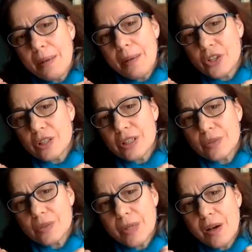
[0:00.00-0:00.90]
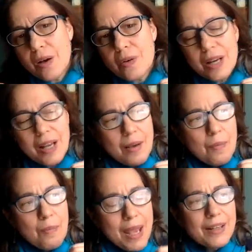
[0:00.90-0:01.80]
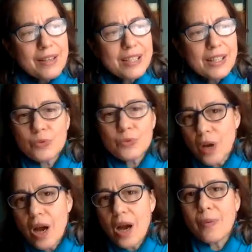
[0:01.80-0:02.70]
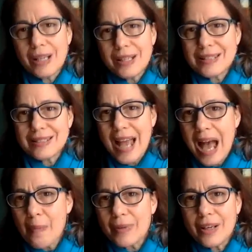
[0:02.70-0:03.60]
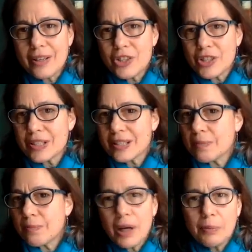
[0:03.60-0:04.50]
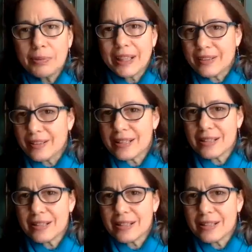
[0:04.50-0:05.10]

And I think what we want to make sure is we don't make ourselves wrong when it doesn't happen,